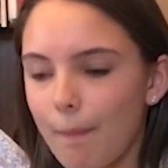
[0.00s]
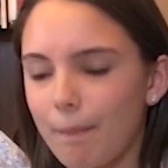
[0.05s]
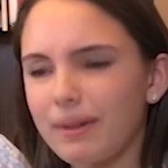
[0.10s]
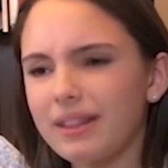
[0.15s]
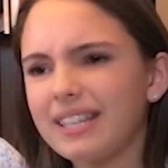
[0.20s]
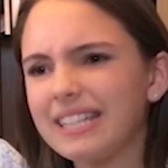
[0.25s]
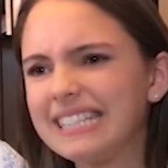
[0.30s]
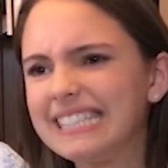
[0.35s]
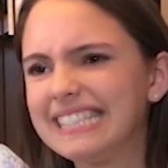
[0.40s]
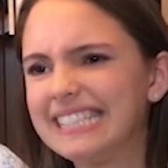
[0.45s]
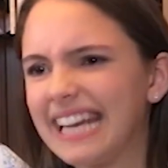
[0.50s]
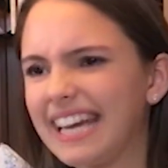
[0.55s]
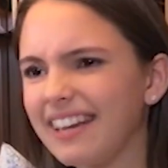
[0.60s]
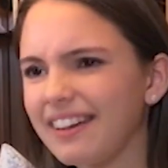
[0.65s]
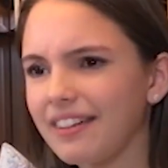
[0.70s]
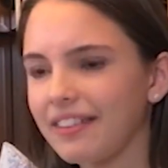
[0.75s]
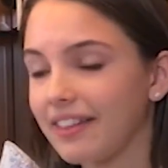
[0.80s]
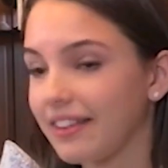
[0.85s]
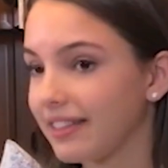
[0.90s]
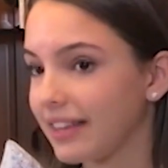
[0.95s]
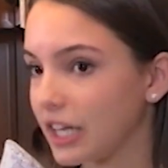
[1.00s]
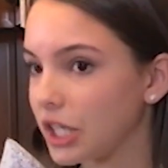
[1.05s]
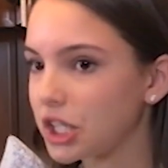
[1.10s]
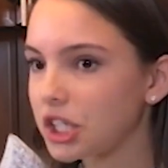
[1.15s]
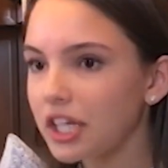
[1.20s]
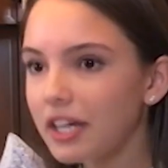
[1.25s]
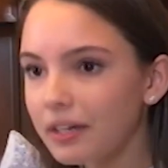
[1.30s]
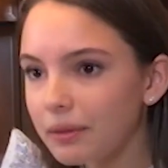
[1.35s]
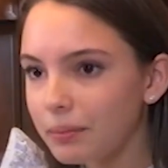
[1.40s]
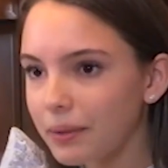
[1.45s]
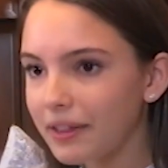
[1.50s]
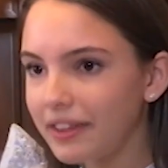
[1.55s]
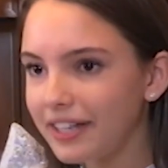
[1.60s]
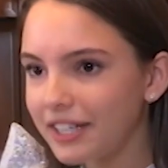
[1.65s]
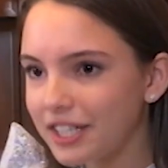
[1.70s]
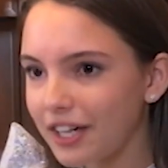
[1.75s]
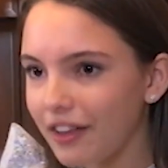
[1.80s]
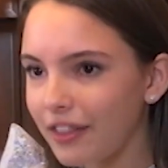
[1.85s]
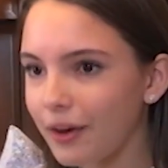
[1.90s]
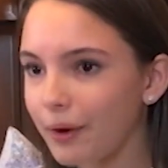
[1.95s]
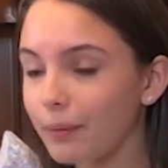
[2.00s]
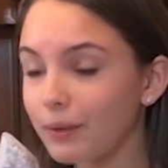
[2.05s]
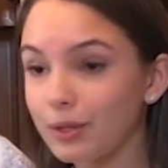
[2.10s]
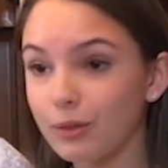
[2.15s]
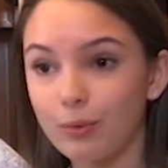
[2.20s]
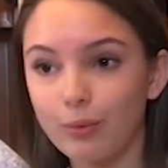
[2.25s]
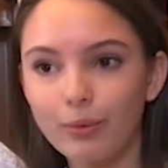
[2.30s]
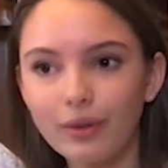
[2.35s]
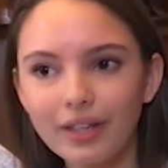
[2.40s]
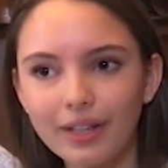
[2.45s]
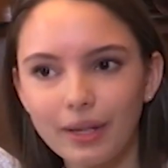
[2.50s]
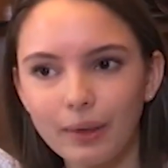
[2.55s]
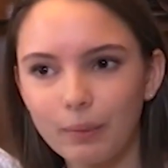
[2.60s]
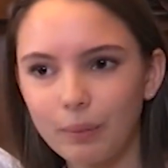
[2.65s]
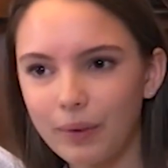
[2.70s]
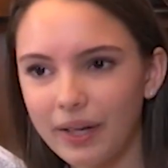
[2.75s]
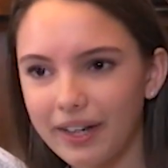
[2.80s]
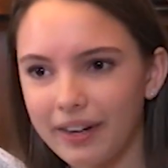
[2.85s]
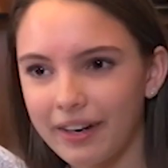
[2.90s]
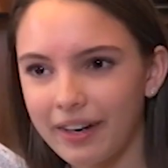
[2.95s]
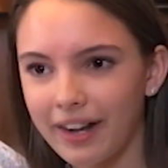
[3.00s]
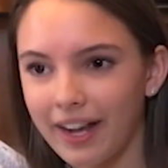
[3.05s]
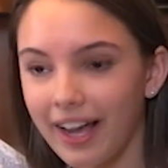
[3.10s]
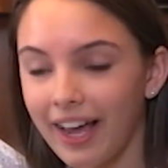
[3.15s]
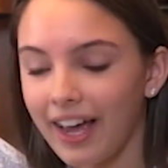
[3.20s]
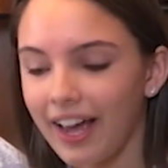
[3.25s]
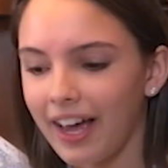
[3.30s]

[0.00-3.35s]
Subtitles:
But the data that they shared with each other was really weird.